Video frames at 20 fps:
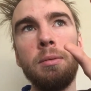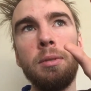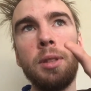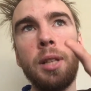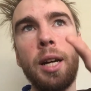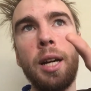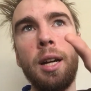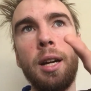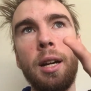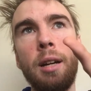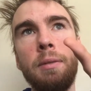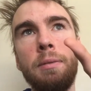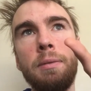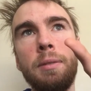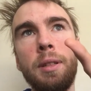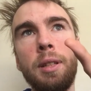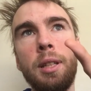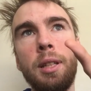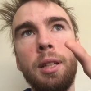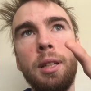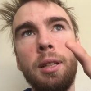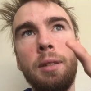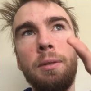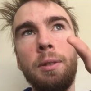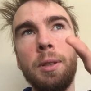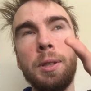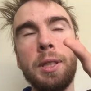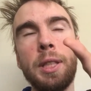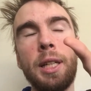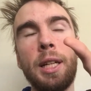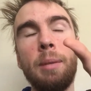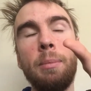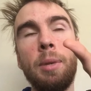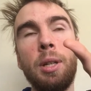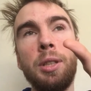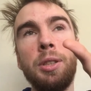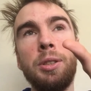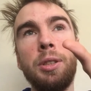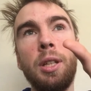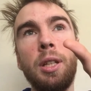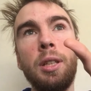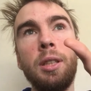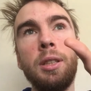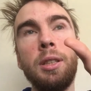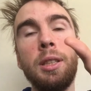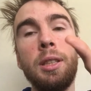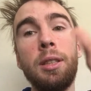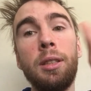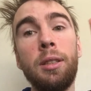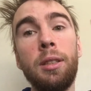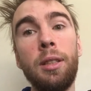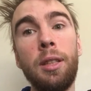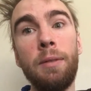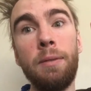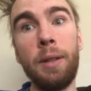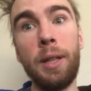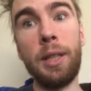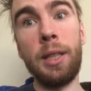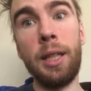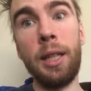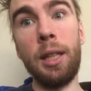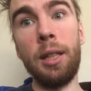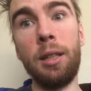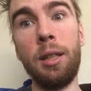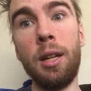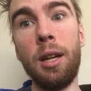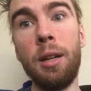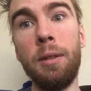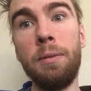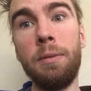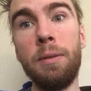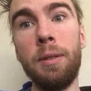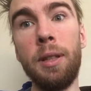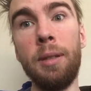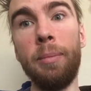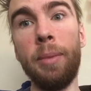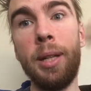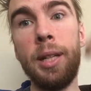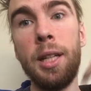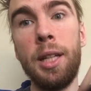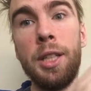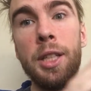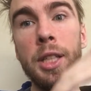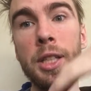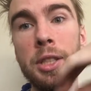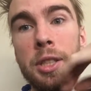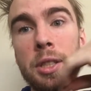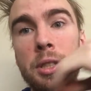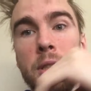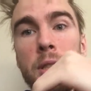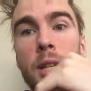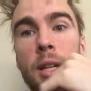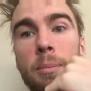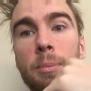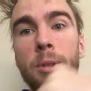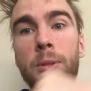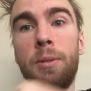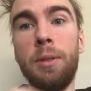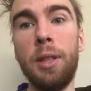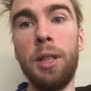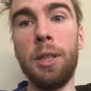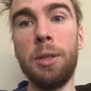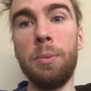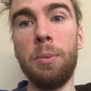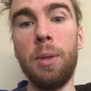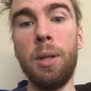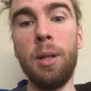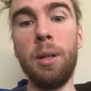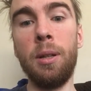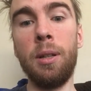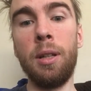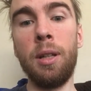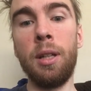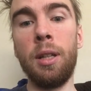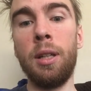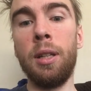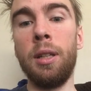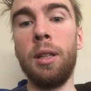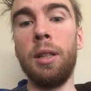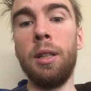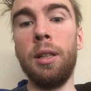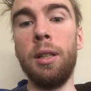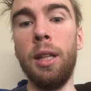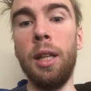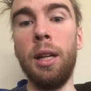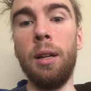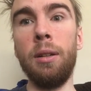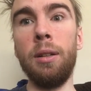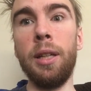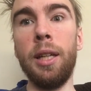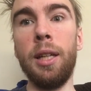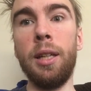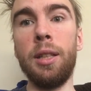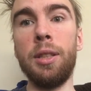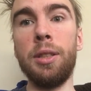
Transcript: die off feels like I'm on drugs. And if I take enough and my digestion's not moving as well, then I'll get